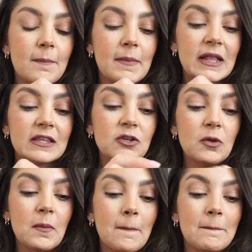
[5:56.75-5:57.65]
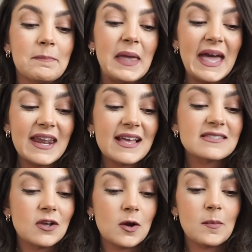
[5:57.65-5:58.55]
my little
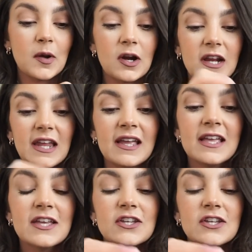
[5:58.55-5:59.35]
badass arm party.